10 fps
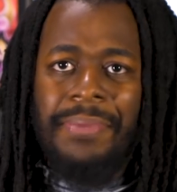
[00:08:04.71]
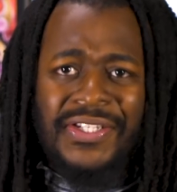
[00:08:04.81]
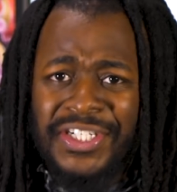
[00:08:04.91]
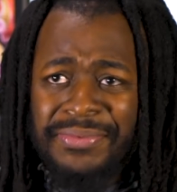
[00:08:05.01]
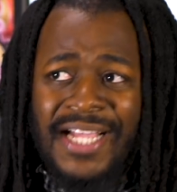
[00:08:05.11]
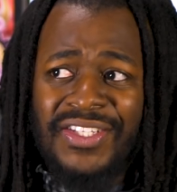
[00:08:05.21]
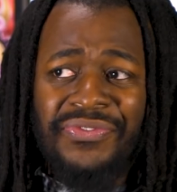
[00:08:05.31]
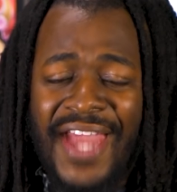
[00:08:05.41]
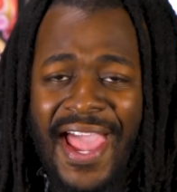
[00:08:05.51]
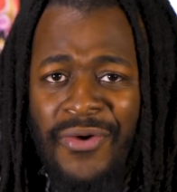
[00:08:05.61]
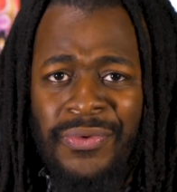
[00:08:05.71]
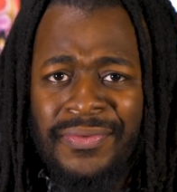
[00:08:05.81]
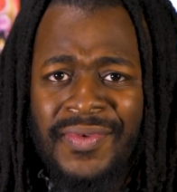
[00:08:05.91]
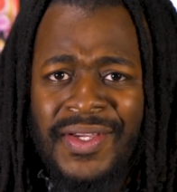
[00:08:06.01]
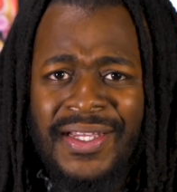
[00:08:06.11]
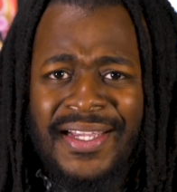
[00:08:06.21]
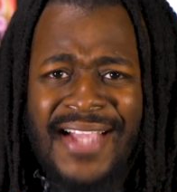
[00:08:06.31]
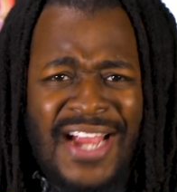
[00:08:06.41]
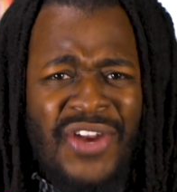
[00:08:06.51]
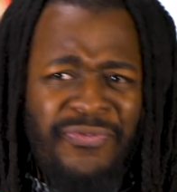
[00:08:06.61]
Pendulum of now
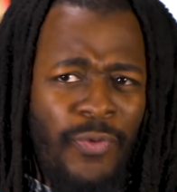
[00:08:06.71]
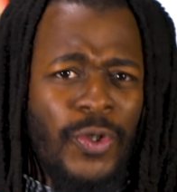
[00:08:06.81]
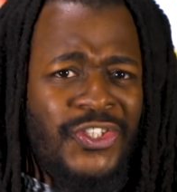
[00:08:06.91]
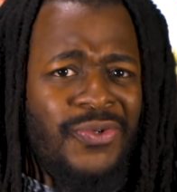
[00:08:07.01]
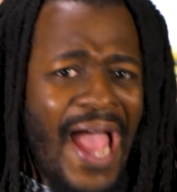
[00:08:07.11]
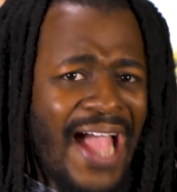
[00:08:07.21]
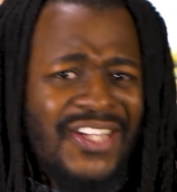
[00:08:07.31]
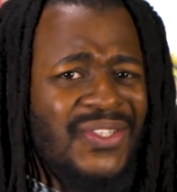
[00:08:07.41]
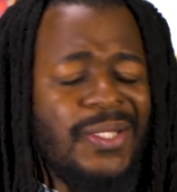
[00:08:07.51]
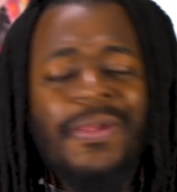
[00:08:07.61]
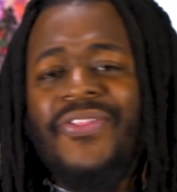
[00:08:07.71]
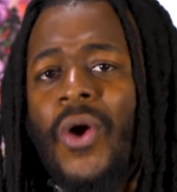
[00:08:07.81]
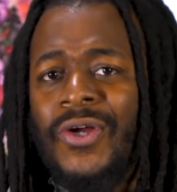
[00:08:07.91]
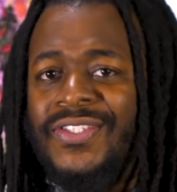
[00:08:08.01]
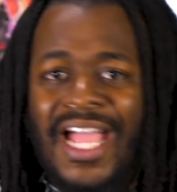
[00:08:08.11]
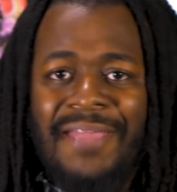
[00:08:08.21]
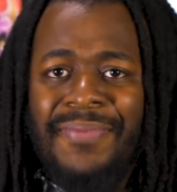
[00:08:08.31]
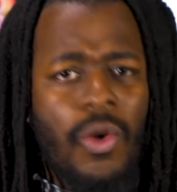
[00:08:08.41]
kind of force you to actually play the archetype.